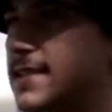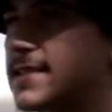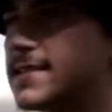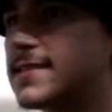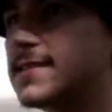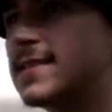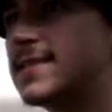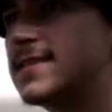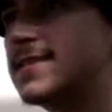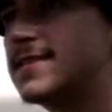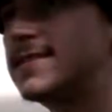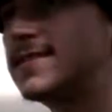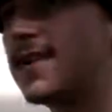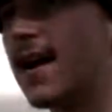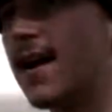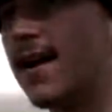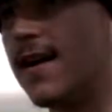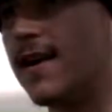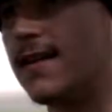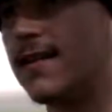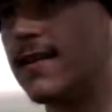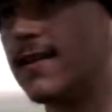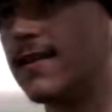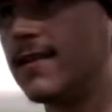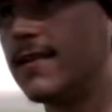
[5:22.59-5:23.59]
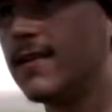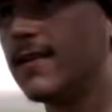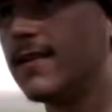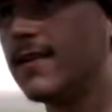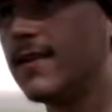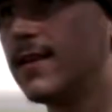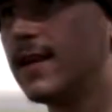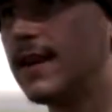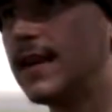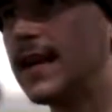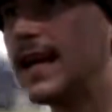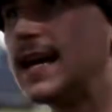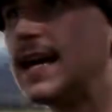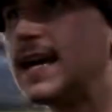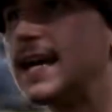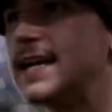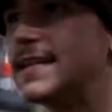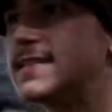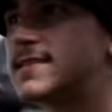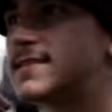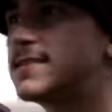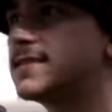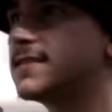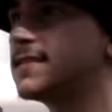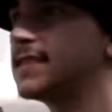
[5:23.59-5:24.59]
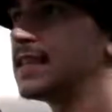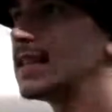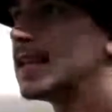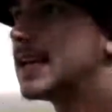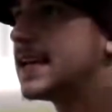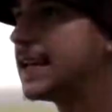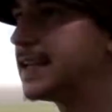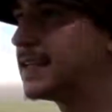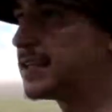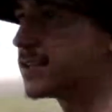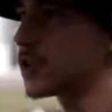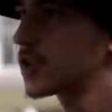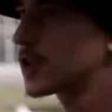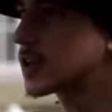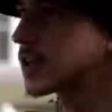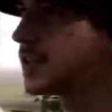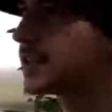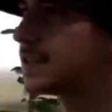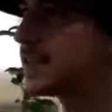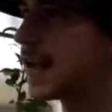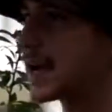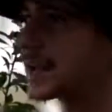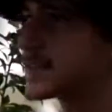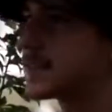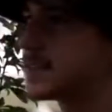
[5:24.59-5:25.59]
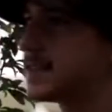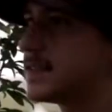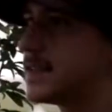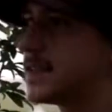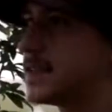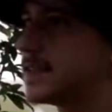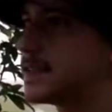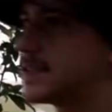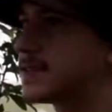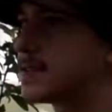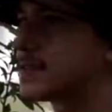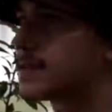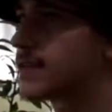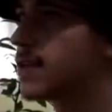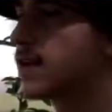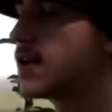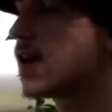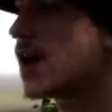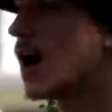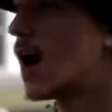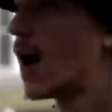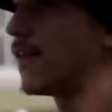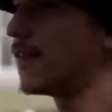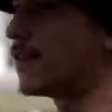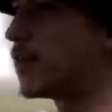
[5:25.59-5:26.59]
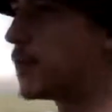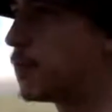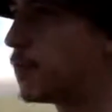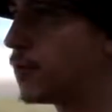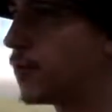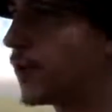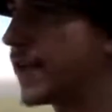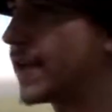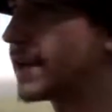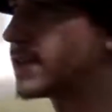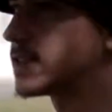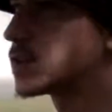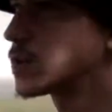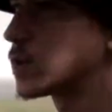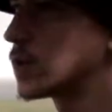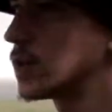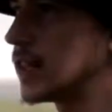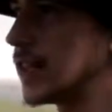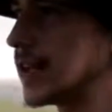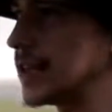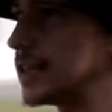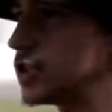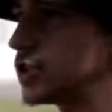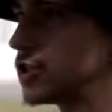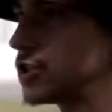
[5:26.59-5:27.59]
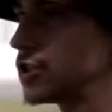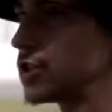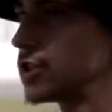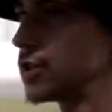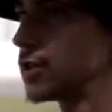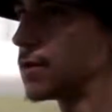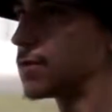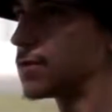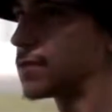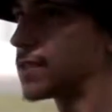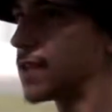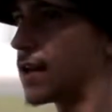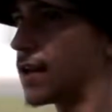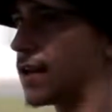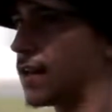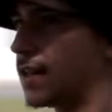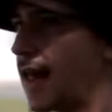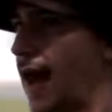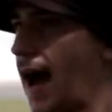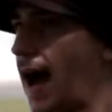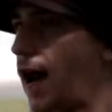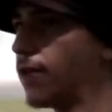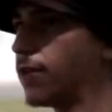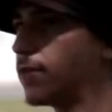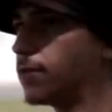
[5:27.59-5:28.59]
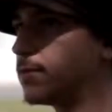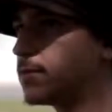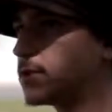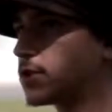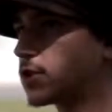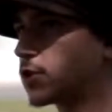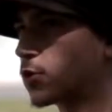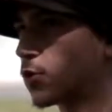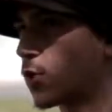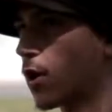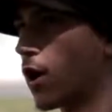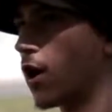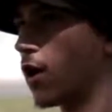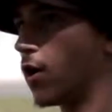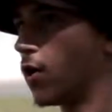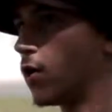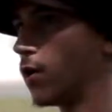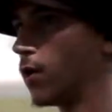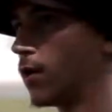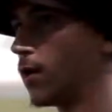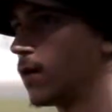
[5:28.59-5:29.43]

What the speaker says: it's the sun. It's the interconnectedness of the plant's relationships that allow them to grow.